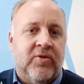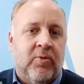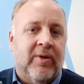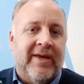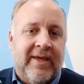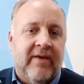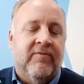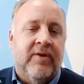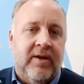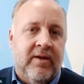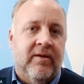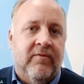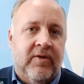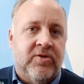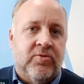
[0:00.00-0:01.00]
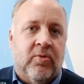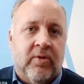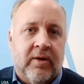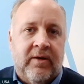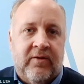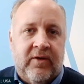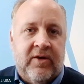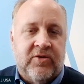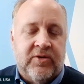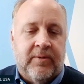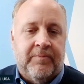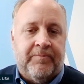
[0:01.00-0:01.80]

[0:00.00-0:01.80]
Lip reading: to a given individual organization?